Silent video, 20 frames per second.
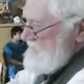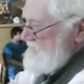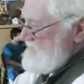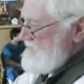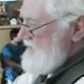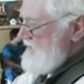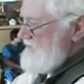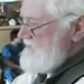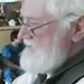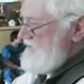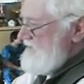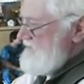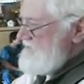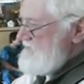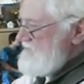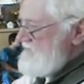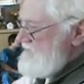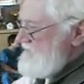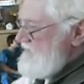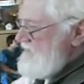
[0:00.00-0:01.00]
they
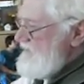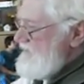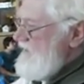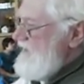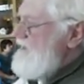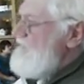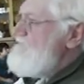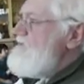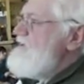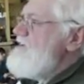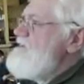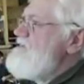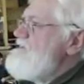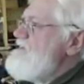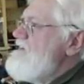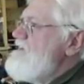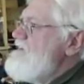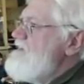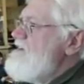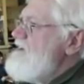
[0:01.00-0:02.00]
didn't have any
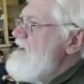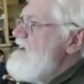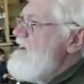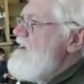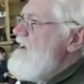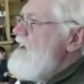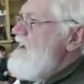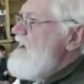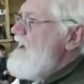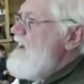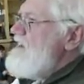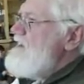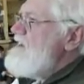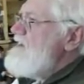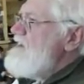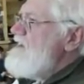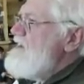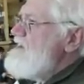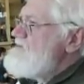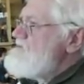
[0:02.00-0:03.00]

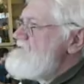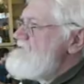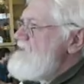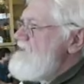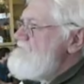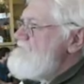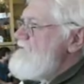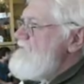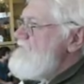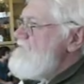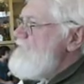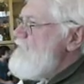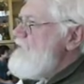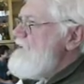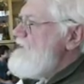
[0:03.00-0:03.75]
concept of